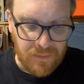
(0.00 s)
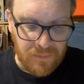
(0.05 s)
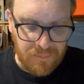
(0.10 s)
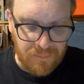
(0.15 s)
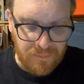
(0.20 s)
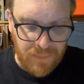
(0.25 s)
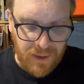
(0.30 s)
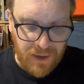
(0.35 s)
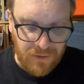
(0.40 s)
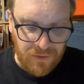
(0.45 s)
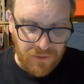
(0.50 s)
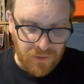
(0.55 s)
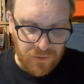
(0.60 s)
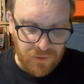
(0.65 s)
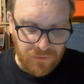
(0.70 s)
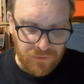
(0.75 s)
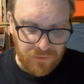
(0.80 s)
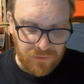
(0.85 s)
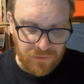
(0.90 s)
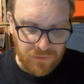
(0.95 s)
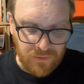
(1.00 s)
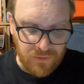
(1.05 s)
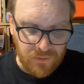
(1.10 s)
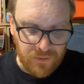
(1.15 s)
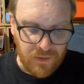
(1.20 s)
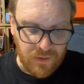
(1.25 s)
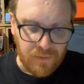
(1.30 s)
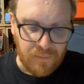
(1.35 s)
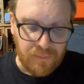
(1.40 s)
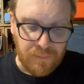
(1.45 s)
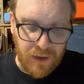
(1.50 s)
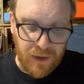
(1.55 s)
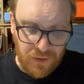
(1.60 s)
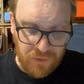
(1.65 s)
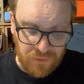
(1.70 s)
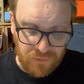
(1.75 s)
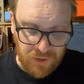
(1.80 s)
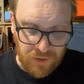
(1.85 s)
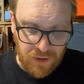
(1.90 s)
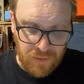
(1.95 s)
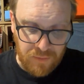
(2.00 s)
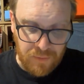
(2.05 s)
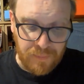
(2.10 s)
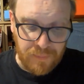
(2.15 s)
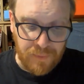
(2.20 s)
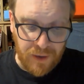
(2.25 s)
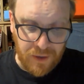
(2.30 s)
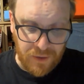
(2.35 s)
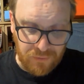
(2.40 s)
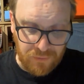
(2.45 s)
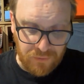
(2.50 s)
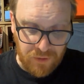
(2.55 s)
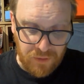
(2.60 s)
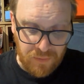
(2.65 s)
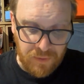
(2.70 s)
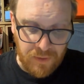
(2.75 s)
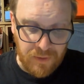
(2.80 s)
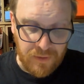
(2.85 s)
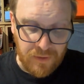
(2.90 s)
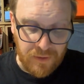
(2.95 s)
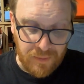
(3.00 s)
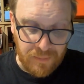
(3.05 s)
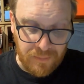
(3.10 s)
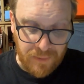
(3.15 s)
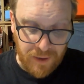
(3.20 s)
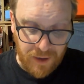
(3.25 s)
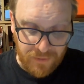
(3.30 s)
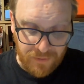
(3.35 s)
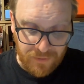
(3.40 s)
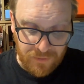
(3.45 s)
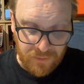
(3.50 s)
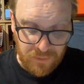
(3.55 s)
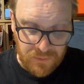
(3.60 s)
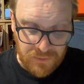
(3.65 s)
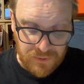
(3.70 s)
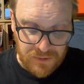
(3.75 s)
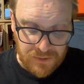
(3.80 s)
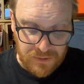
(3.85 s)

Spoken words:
Bathos, Bathrobe, Bathroom, Bath Salts,